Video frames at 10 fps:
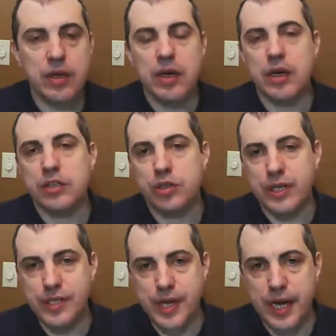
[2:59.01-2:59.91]
a
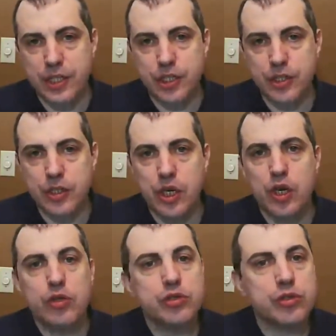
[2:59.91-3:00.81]
transaction
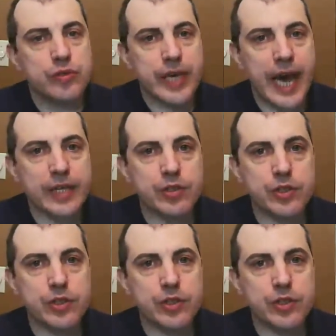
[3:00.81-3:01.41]
to the address